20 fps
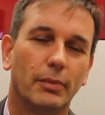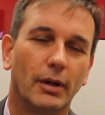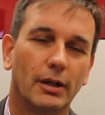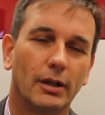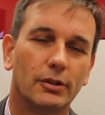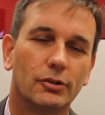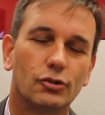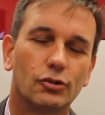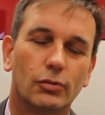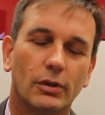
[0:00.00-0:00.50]

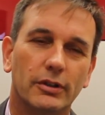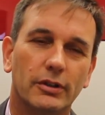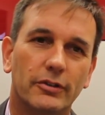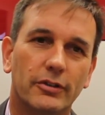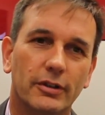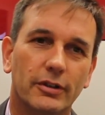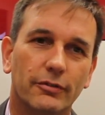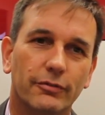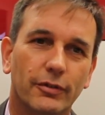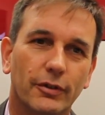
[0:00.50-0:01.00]
by
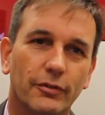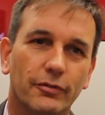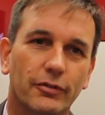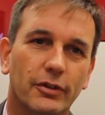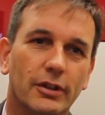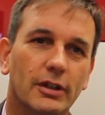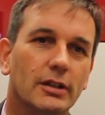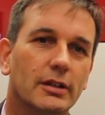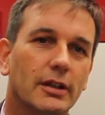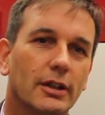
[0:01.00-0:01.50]

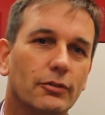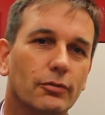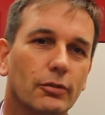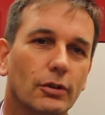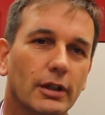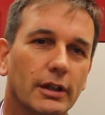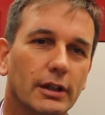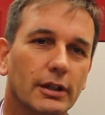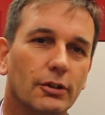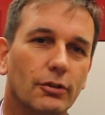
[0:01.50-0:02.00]
2050 that
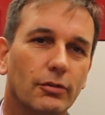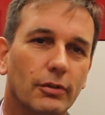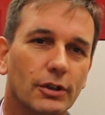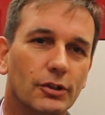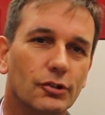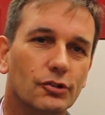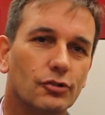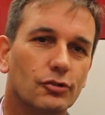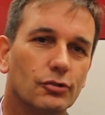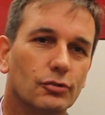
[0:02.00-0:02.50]
will
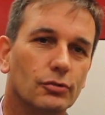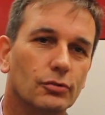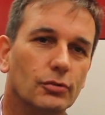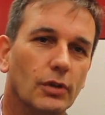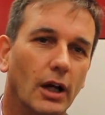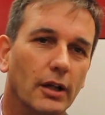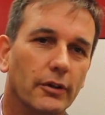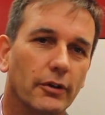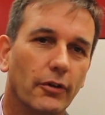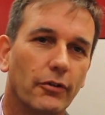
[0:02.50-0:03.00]
increase to
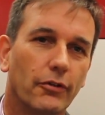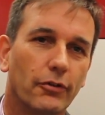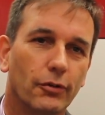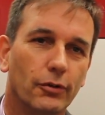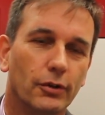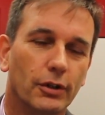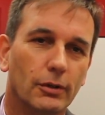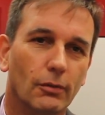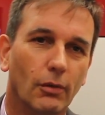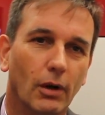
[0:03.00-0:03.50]

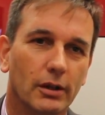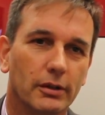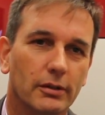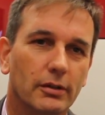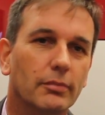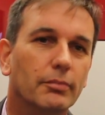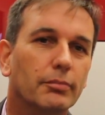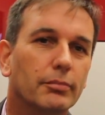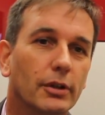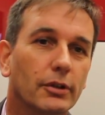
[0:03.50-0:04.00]

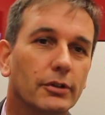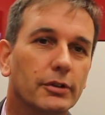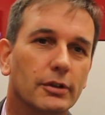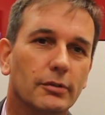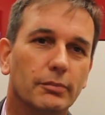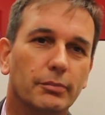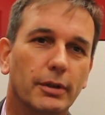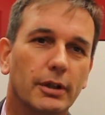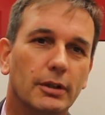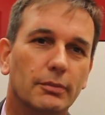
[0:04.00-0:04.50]
131
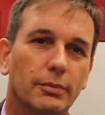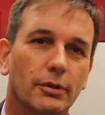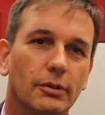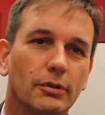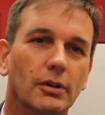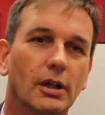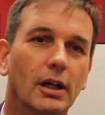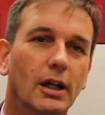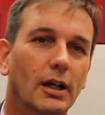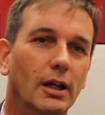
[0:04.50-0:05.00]
million
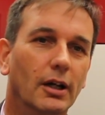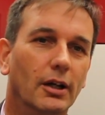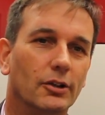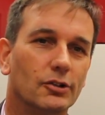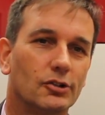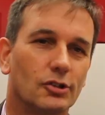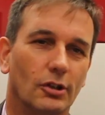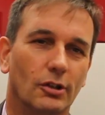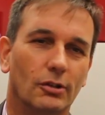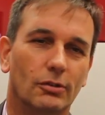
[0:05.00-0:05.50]
people.
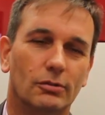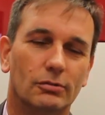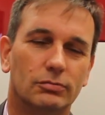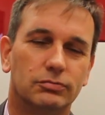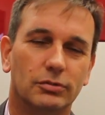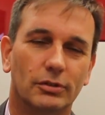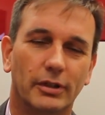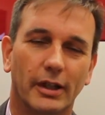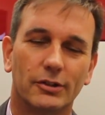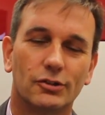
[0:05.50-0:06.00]
So
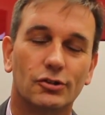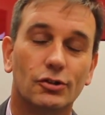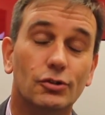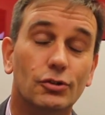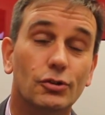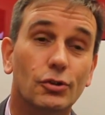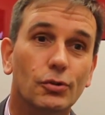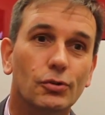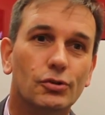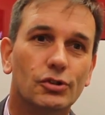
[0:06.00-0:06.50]
that's a
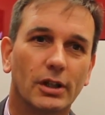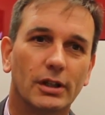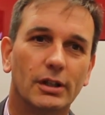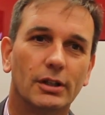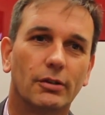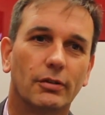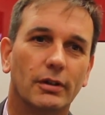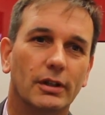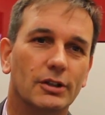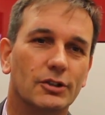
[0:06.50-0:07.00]
huge
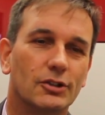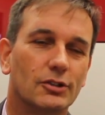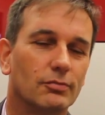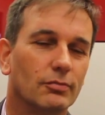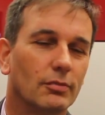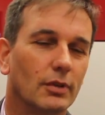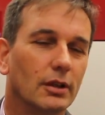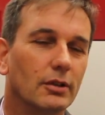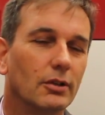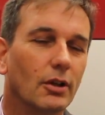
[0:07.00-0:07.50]
increase,
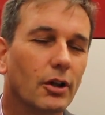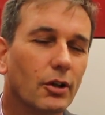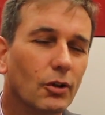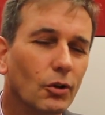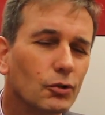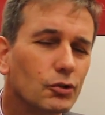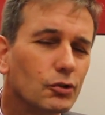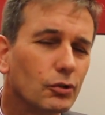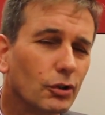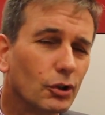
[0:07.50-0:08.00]
and
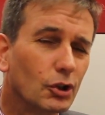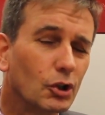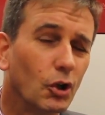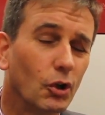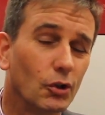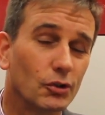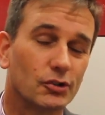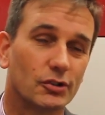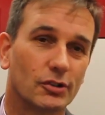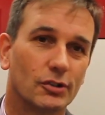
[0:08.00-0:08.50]
also the
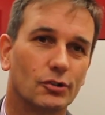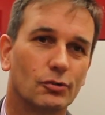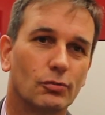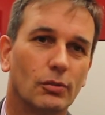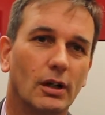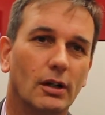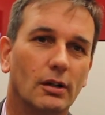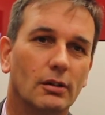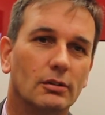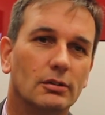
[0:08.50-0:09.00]
cost as
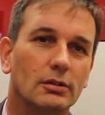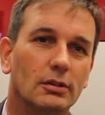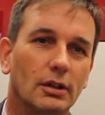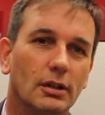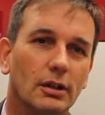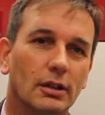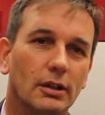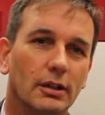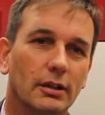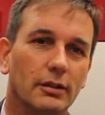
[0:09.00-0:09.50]
well.
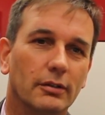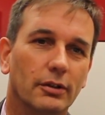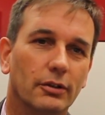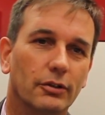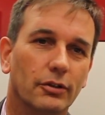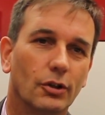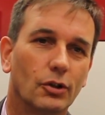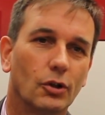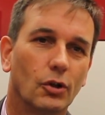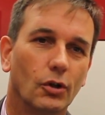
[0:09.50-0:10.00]

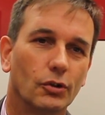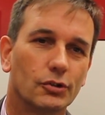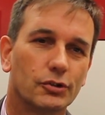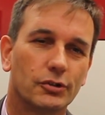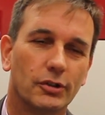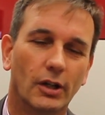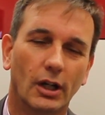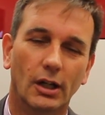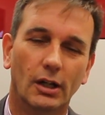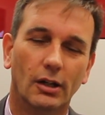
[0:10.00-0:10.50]
The
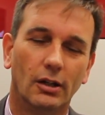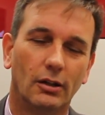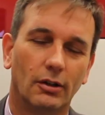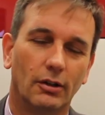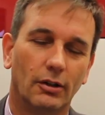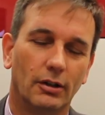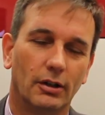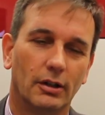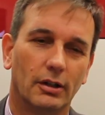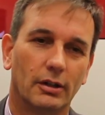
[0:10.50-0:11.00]
cost
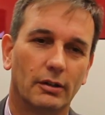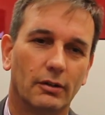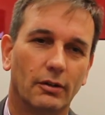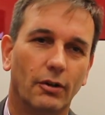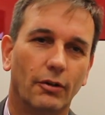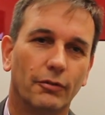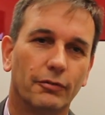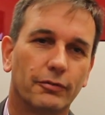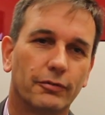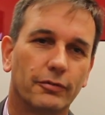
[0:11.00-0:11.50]

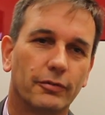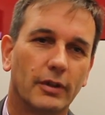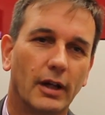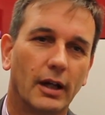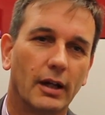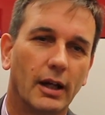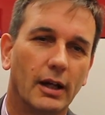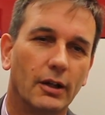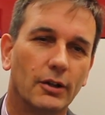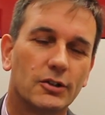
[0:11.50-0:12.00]
of
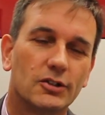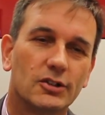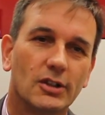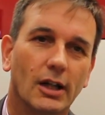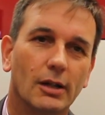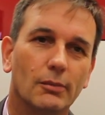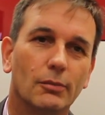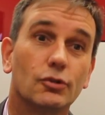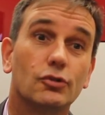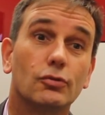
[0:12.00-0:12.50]

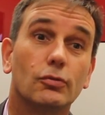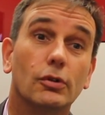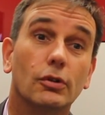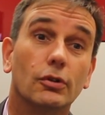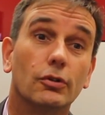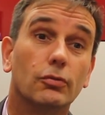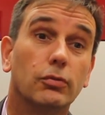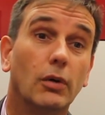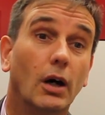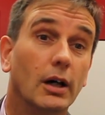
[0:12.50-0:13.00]
Alzheimer's
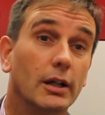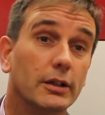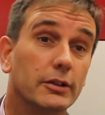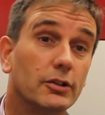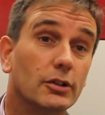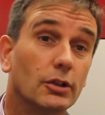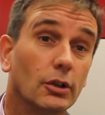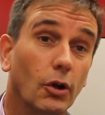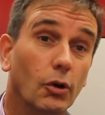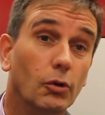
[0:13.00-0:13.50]

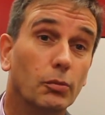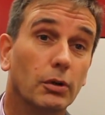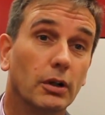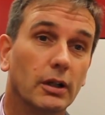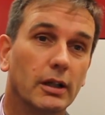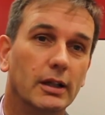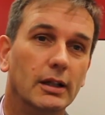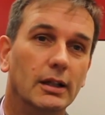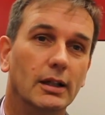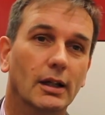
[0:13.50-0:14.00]
worldwide,
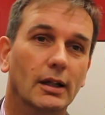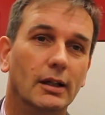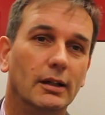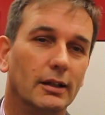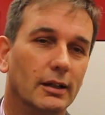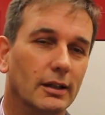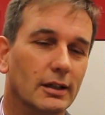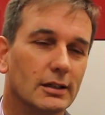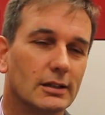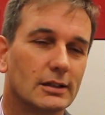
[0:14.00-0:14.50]
globally,
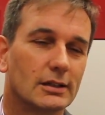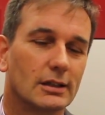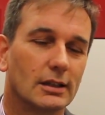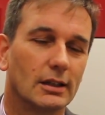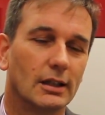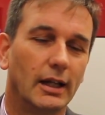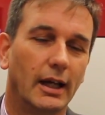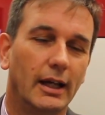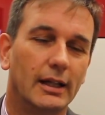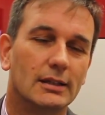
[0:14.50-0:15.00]
is
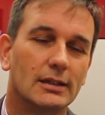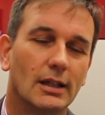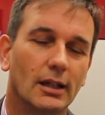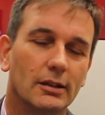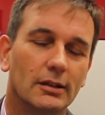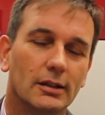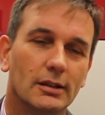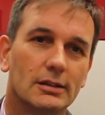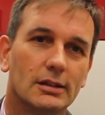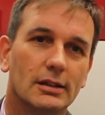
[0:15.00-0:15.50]

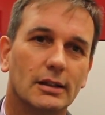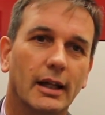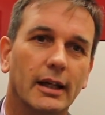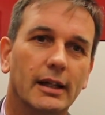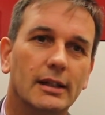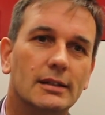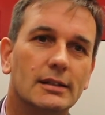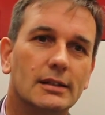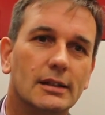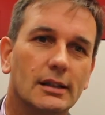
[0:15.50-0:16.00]

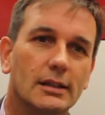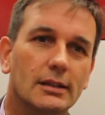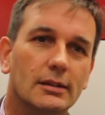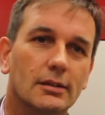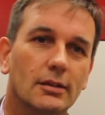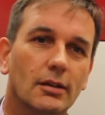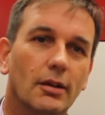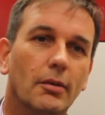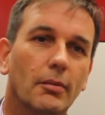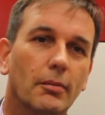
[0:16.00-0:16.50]

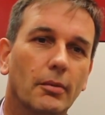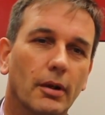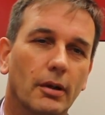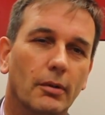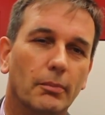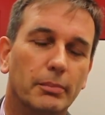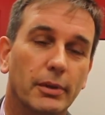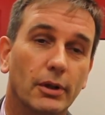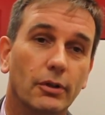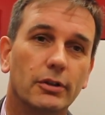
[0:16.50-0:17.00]
818
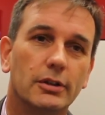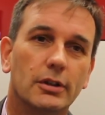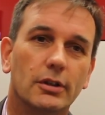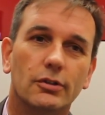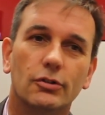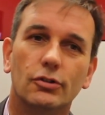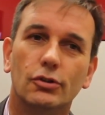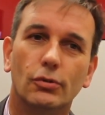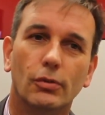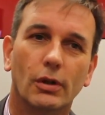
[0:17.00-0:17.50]

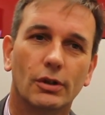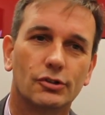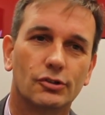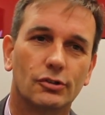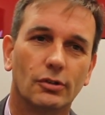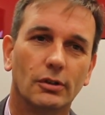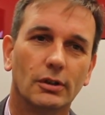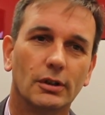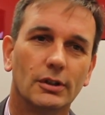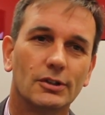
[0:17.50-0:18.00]
billion US
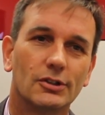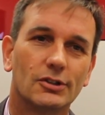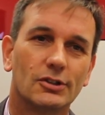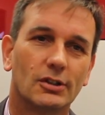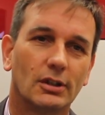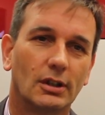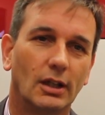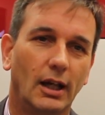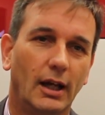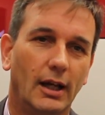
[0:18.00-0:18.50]

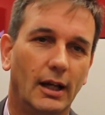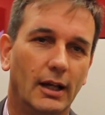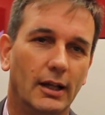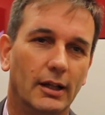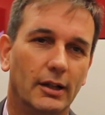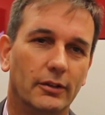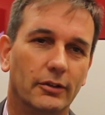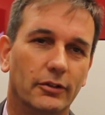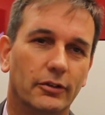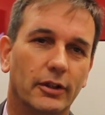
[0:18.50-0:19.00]
dollars,
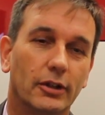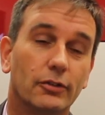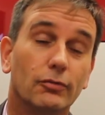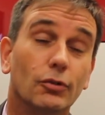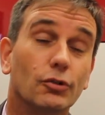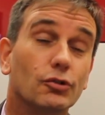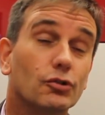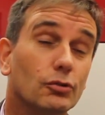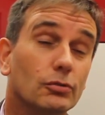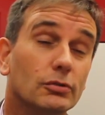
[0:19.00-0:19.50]
and that
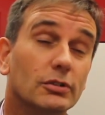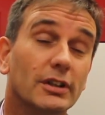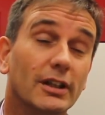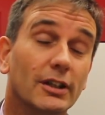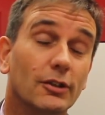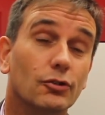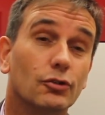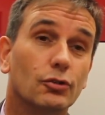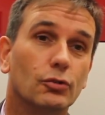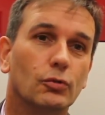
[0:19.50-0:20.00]
will soon
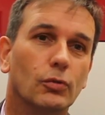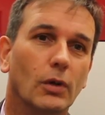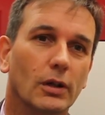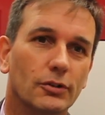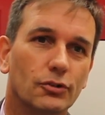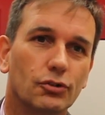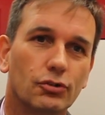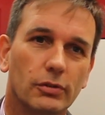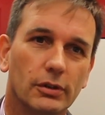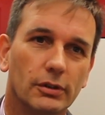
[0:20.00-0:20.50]
get to
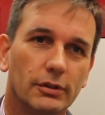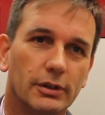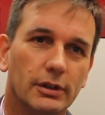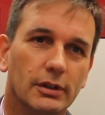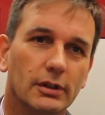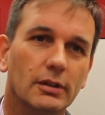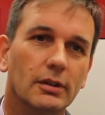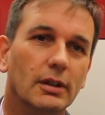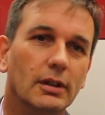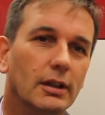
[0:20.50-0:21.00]
1
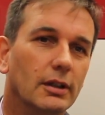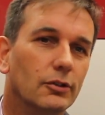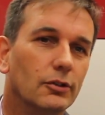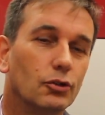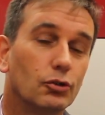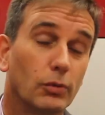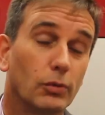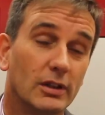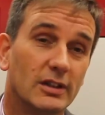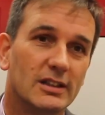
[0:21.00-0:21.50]
trillion in
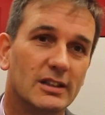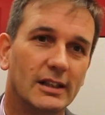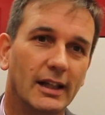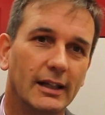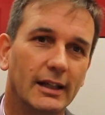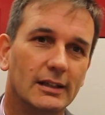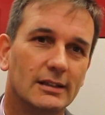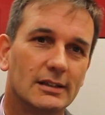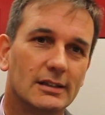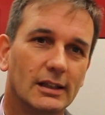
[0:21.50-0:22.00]

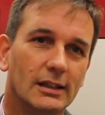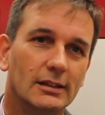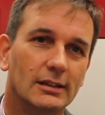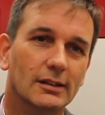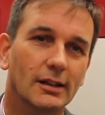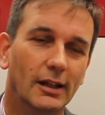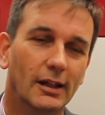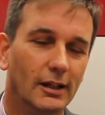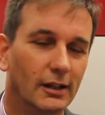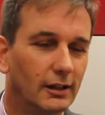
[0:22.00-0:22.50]

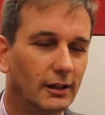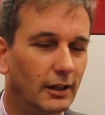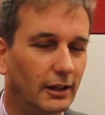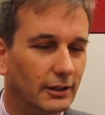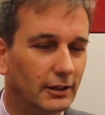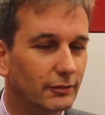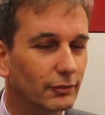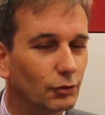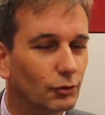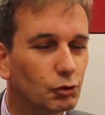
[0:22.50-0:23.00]
2018
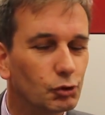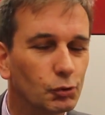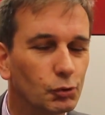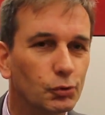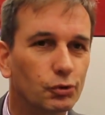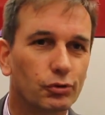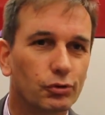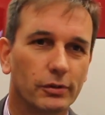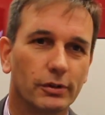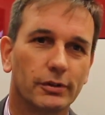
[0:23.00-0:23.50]
and even
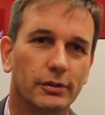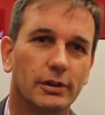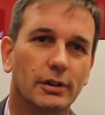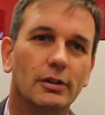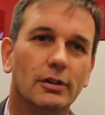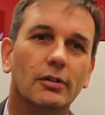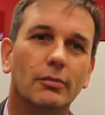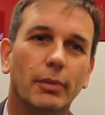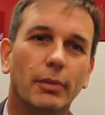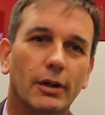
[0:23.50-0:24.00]
2
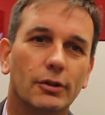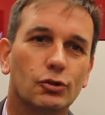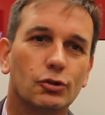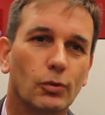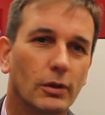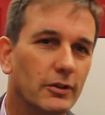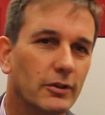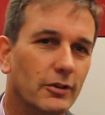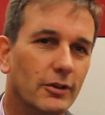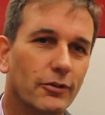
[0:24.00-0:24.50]
trillion by
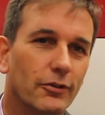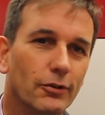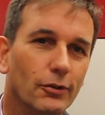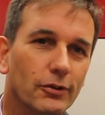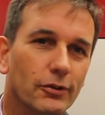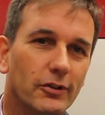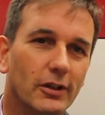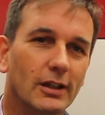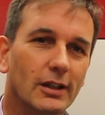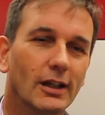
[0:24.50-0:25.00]

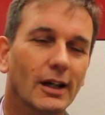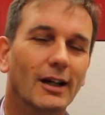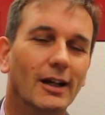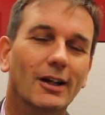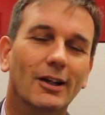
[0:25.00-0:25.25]
2030.